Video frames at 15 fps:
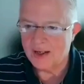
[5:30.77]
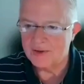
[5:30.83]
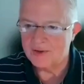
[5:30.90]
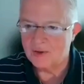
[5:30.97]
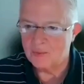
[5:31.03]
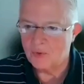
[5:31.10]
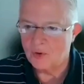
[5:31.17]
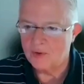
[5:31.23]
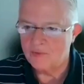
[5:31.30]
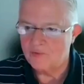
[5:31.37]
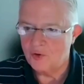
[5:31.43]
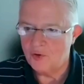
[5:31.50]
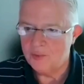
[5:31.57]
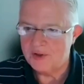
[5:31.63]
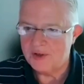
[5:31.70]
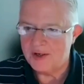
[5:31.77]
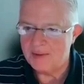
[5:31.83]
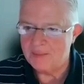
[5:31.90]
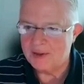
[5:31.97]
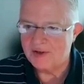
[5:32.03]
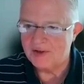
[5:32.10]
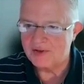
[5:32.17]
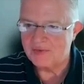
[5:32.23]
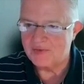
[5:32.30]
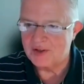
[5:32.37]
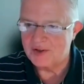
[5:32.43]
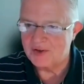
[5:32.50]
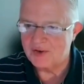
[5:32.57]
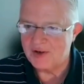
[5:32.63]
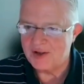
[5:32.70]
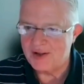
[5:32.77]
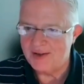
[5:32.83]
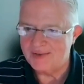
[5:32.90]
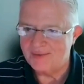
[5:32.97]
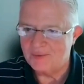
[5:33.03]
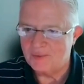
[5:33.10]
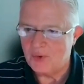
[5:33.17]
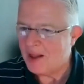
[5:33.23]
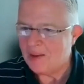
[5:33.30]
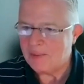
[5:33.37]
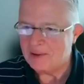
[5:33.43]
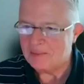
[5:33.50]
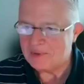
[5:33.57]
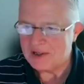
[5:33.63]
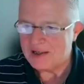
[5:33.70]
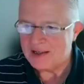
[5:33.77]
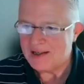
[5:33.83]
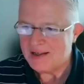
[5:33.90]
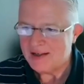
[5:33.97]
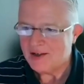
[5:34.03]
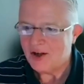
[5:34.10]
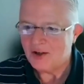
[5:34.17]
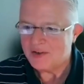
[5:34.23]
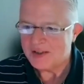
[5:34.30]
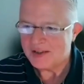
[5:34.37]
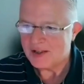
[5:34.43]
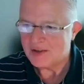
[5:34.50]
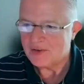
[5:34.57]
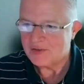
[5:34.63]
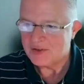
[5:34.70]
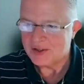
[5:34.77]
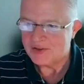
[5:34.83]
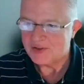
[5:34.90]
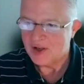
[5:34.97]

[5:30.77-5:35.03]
And they're more informed today because of the internet and WebMD and all these other things.